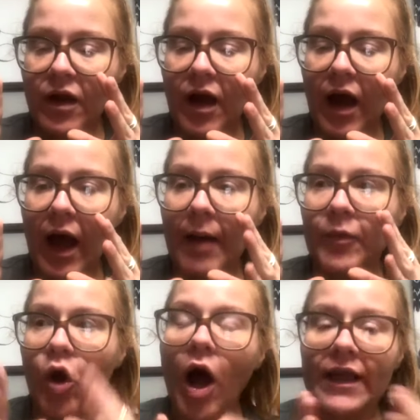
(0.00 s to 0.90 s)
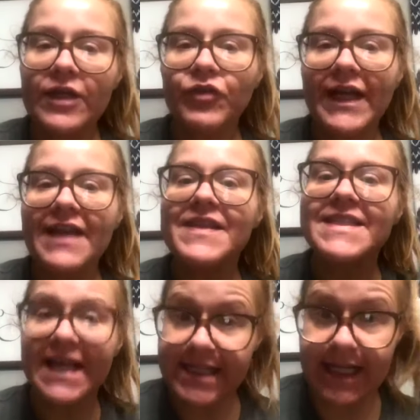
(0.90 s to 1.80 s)
um, colleen regan the
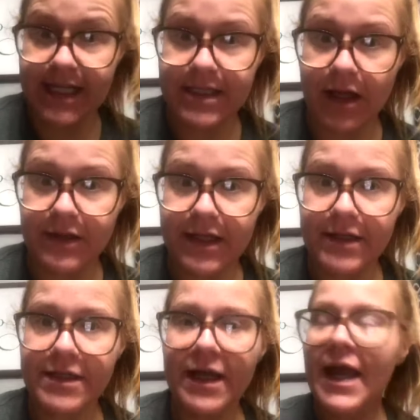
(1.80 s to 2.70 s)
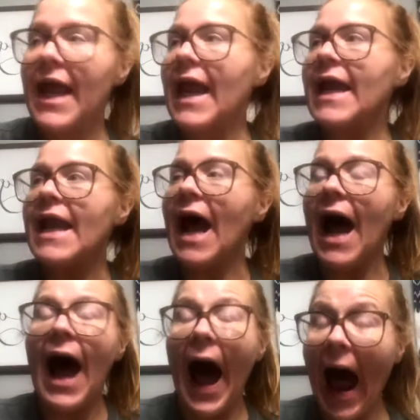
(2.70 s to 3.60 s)
Scentsy consultant and
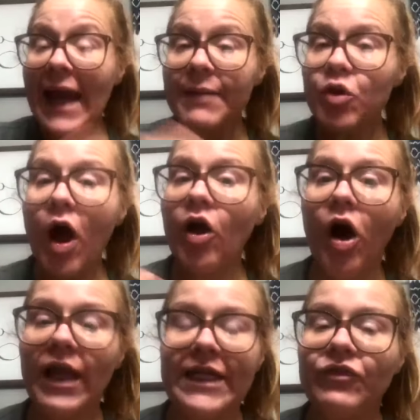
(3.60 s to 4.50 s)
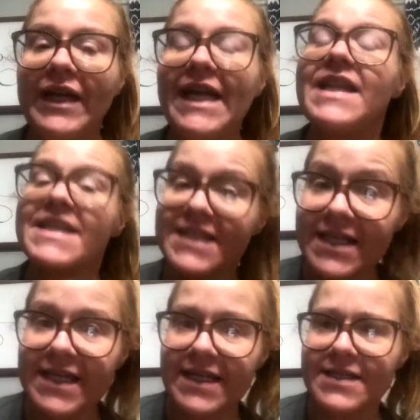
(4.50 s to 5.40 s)
i am not colleen regan the
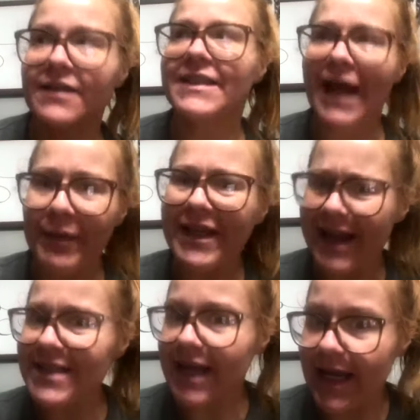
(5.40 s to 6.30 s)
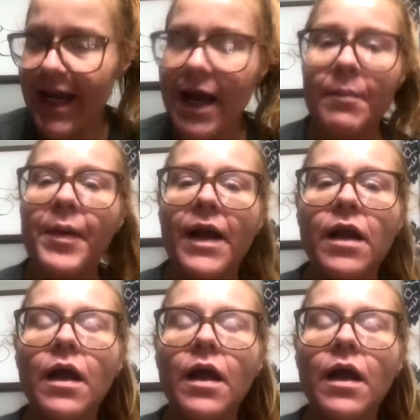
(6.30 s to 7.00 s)
Scentsy consultant i mean yes i am but